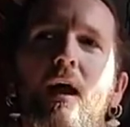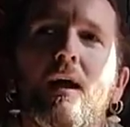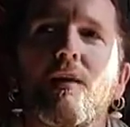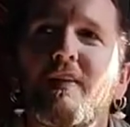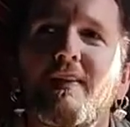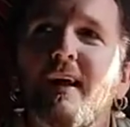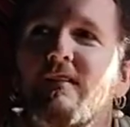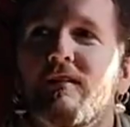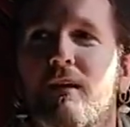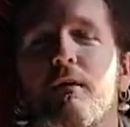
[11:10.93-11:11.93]
And I think
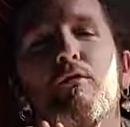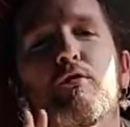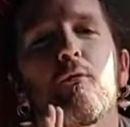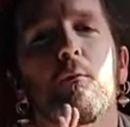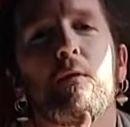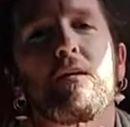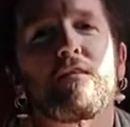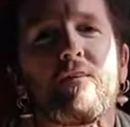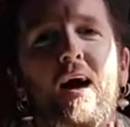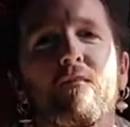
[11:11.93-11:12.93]
that just comes from a place
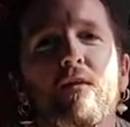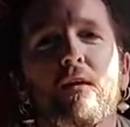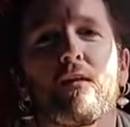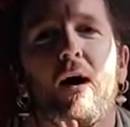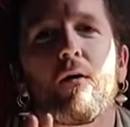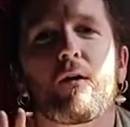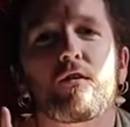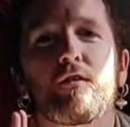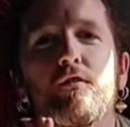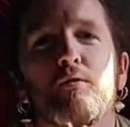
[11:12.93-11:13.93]
of not really allowing
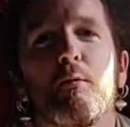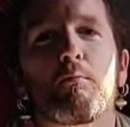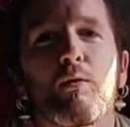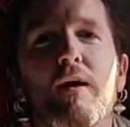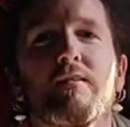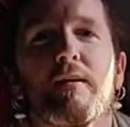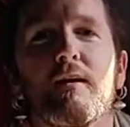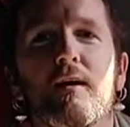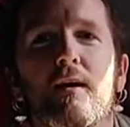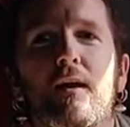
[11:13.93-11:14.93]
ourselves to be present.
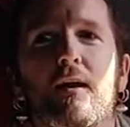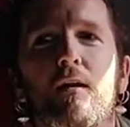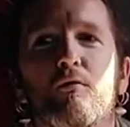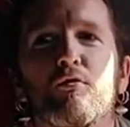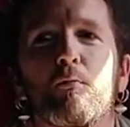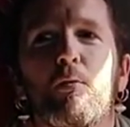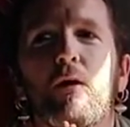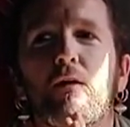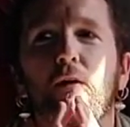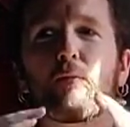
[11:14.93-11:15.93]
It comes from
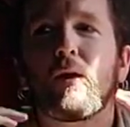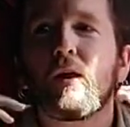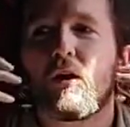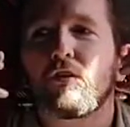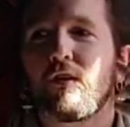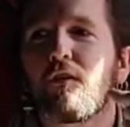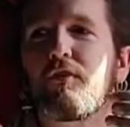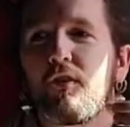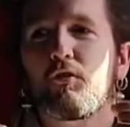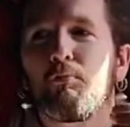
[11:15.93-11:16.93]
putting ourselves
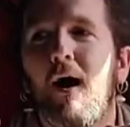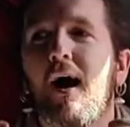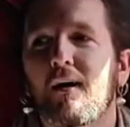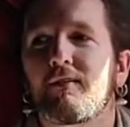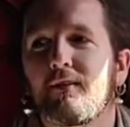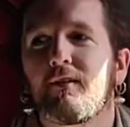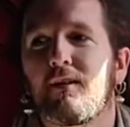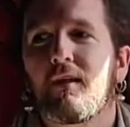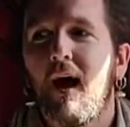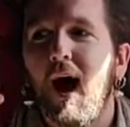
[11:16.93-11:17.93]
in this box that
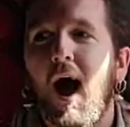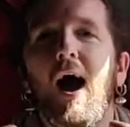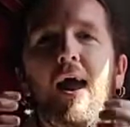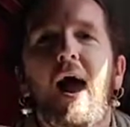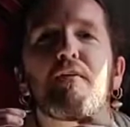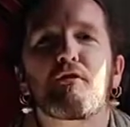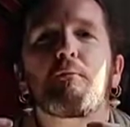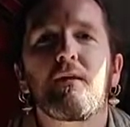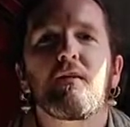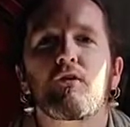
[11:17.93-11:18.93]
says, I have to
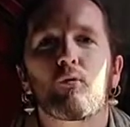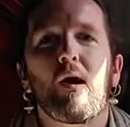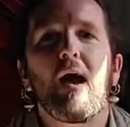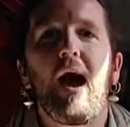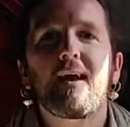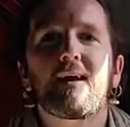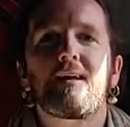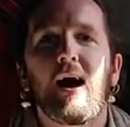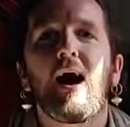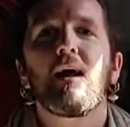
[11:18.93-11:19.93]
be this way. I
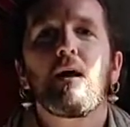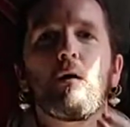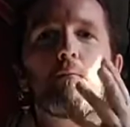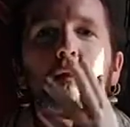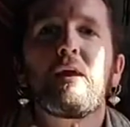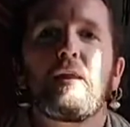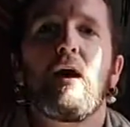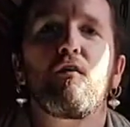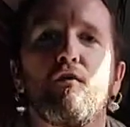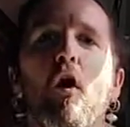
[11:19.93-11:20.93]
cannot be an
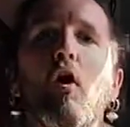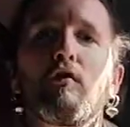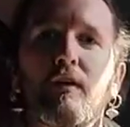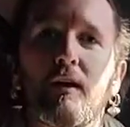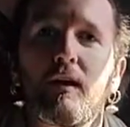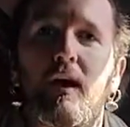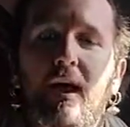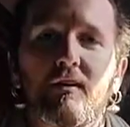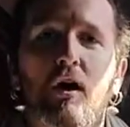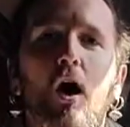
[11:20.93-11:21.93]
evolving
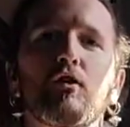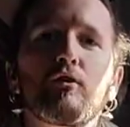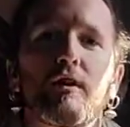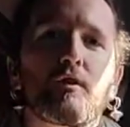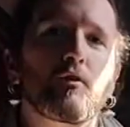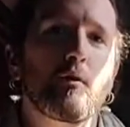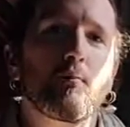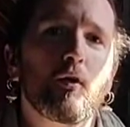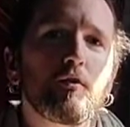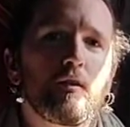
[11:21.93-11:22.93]
and contradictory
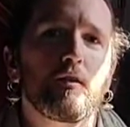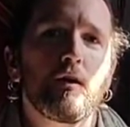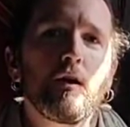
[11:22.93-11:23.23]
person.